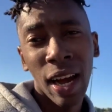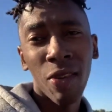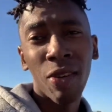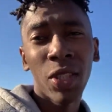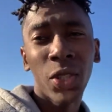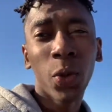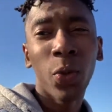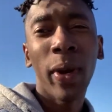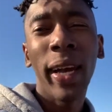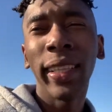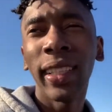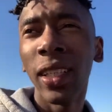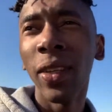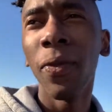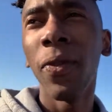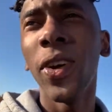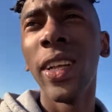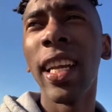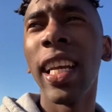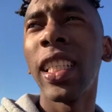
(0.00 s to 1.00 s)
waiting
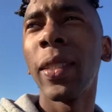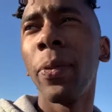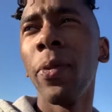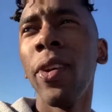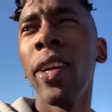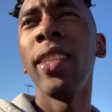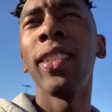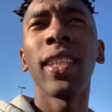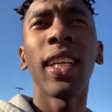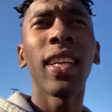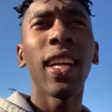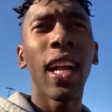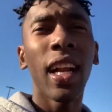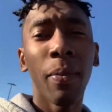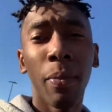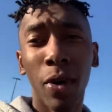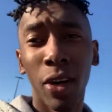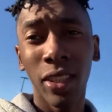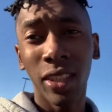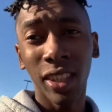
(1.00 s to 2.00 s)
for the experience and all,
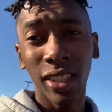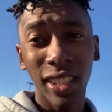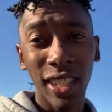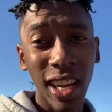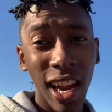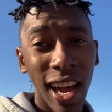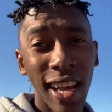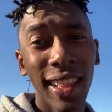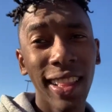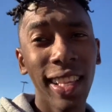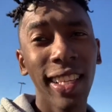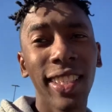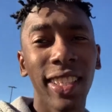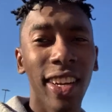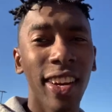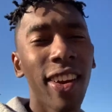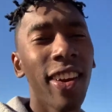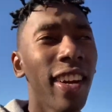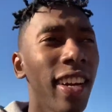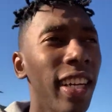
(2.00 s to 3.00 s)
but just not this
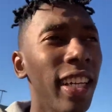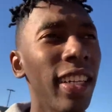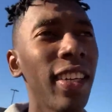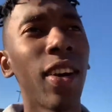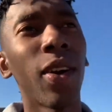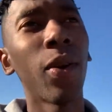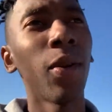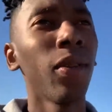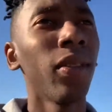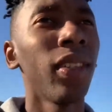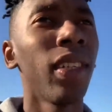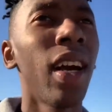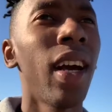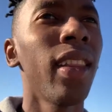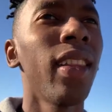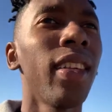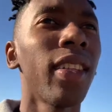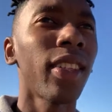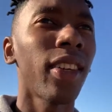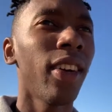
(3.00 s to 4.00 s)
early, yo. Not
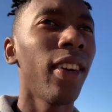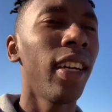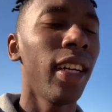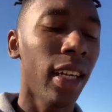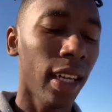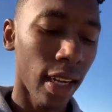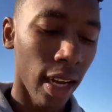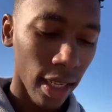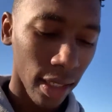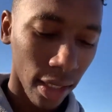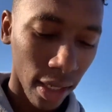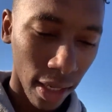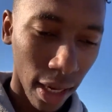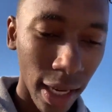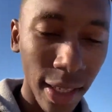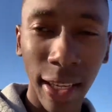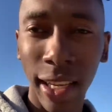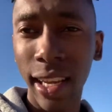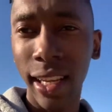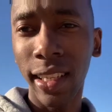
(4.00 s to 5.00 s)
this early, because
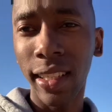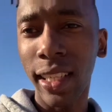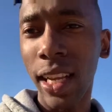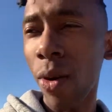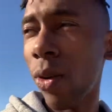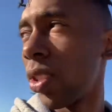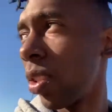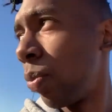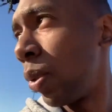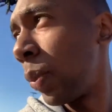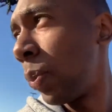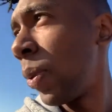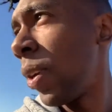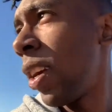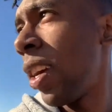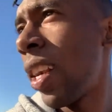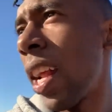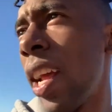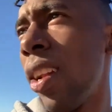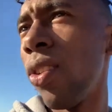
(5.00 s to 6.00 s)
as you can see, I wasn't
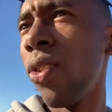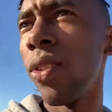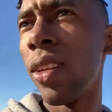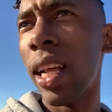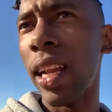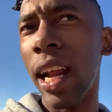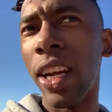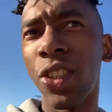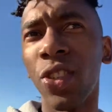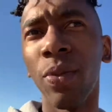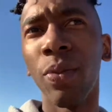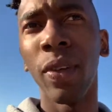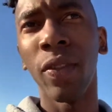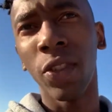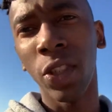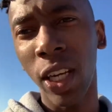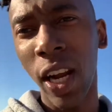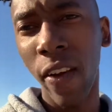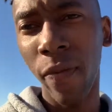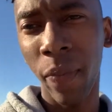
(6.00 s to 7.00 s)
prepared. I know that I should
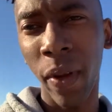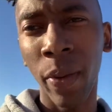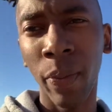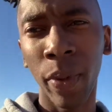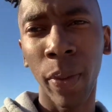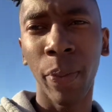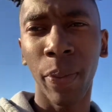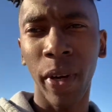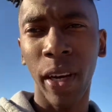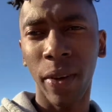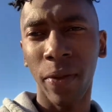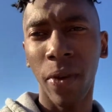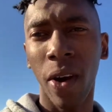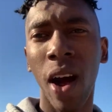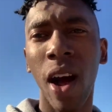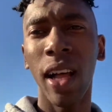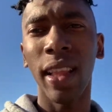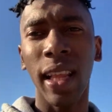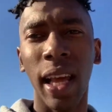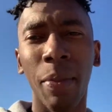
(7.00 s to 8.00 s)
have been prepared for
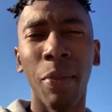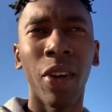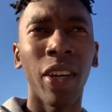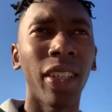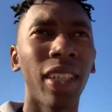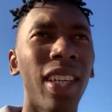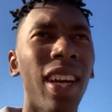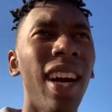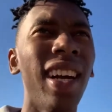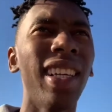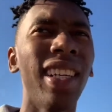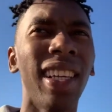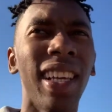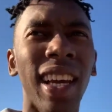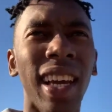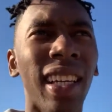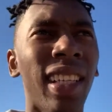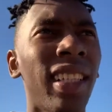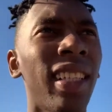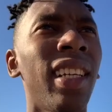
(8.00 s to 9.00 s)
all that, but not
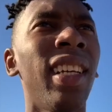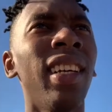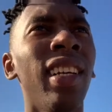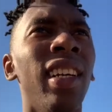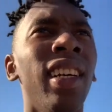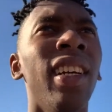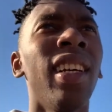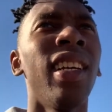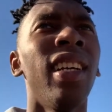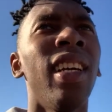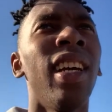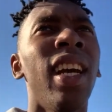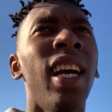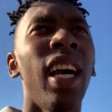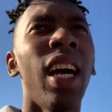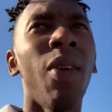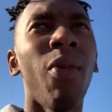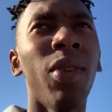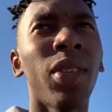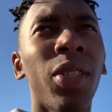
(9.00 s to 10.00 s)
yet.
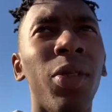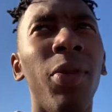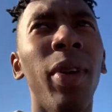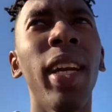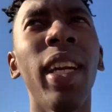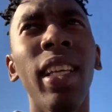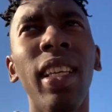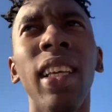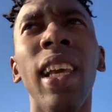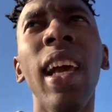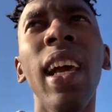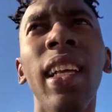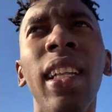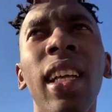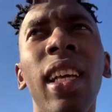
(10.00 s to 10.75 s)
I wasn't ready yet.